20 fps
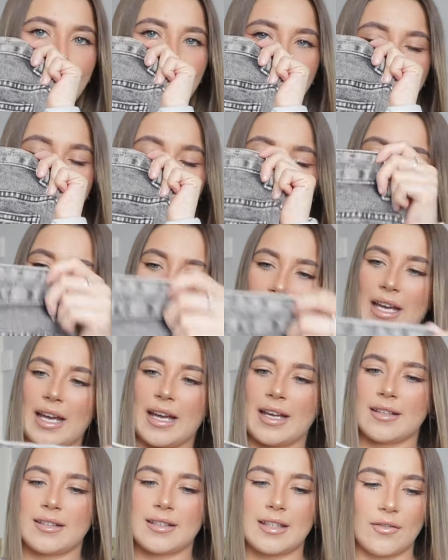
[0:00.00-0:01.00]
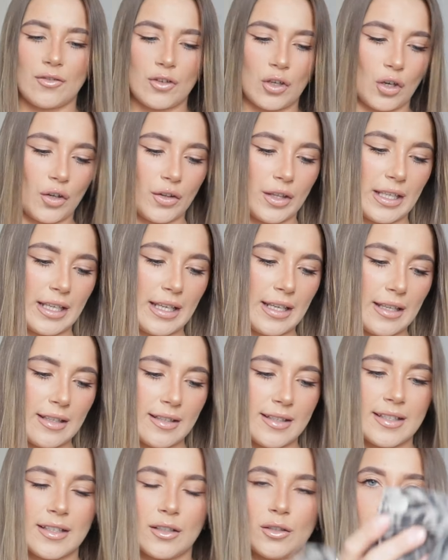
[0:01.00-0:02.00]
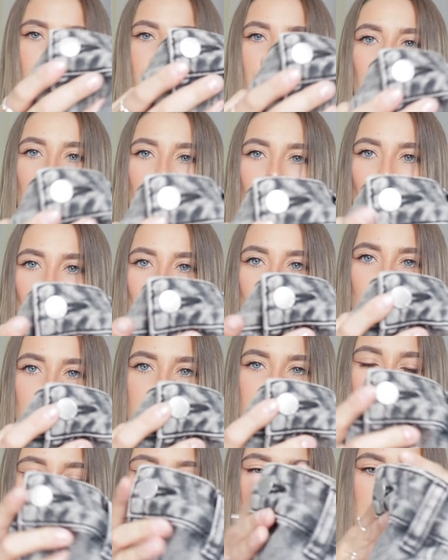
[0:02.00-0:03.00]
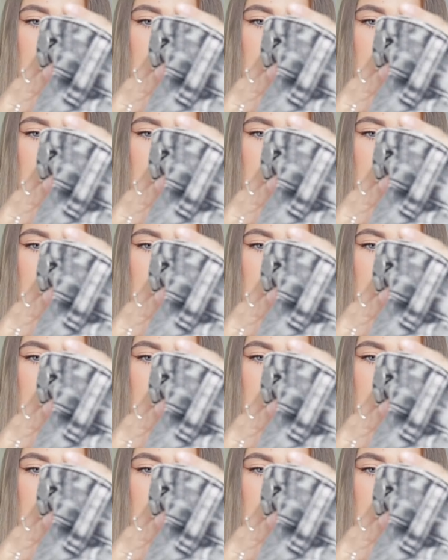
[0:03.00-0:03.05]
back pockets, they've got the silver button